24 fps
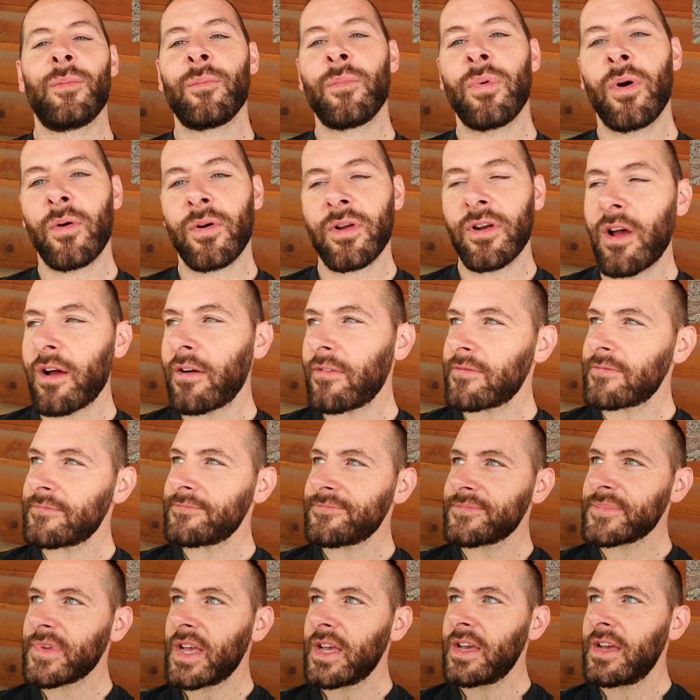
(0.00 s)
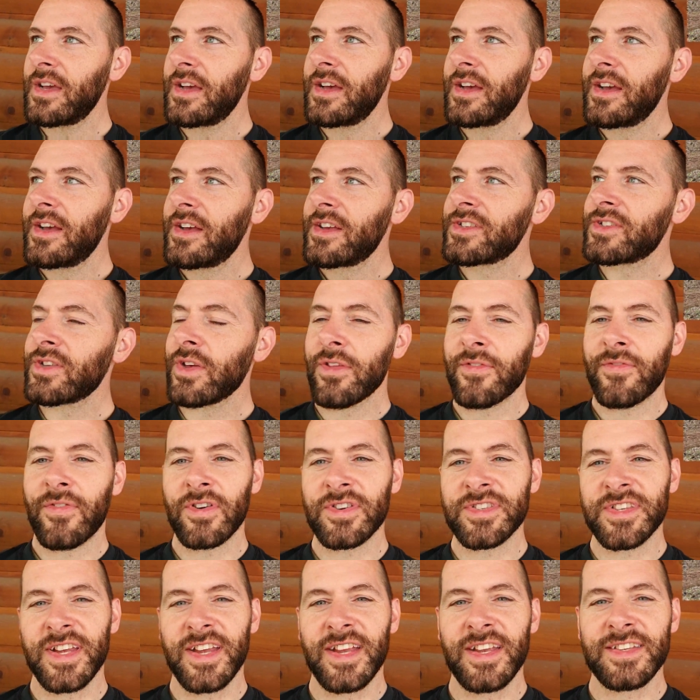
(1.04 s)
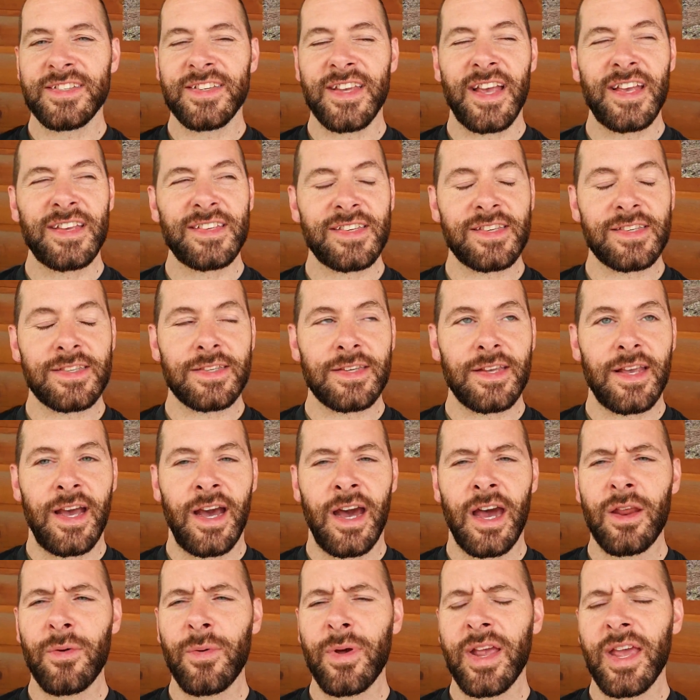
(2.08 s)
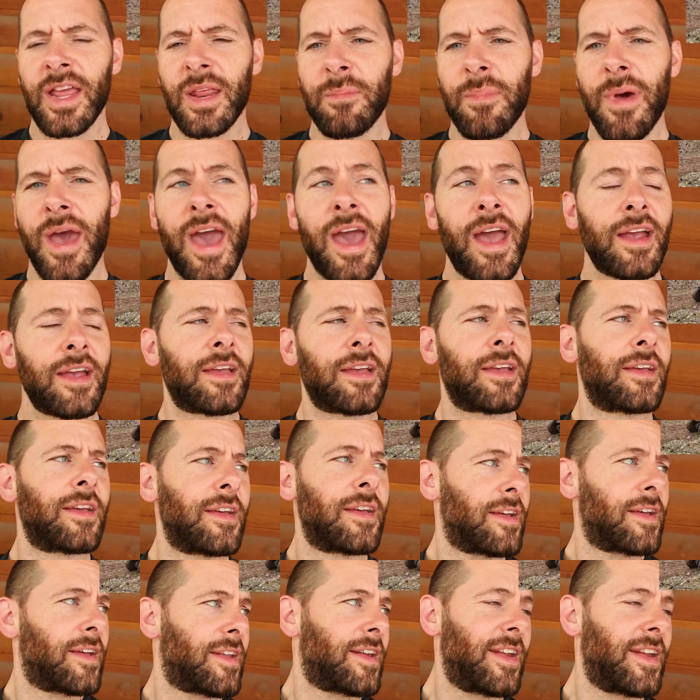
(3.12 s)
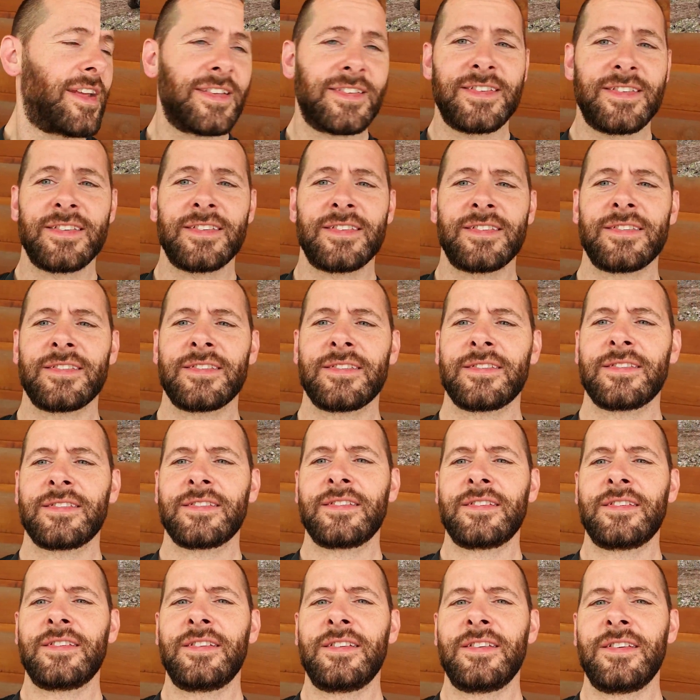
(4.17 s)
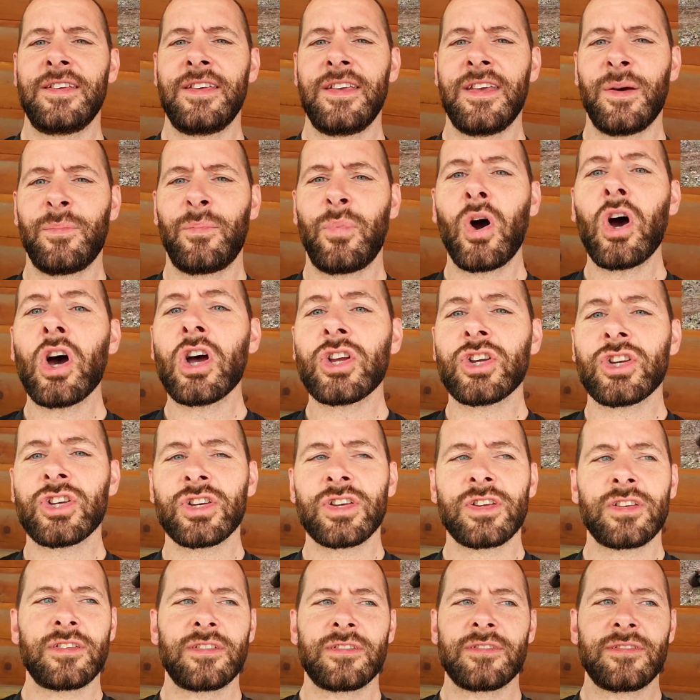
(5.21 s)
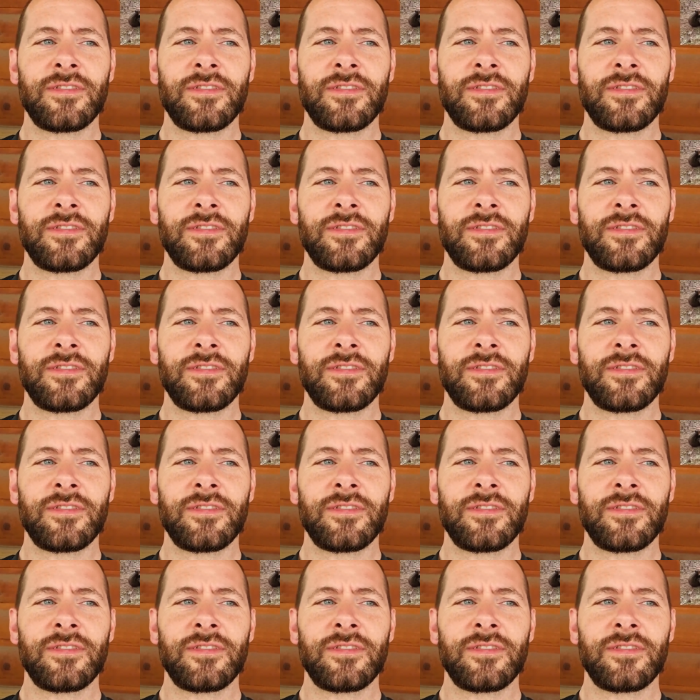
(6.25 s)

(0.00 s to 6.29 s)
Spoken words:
Broke it off. So the first thing he says is, how do we get it back? This is, you push.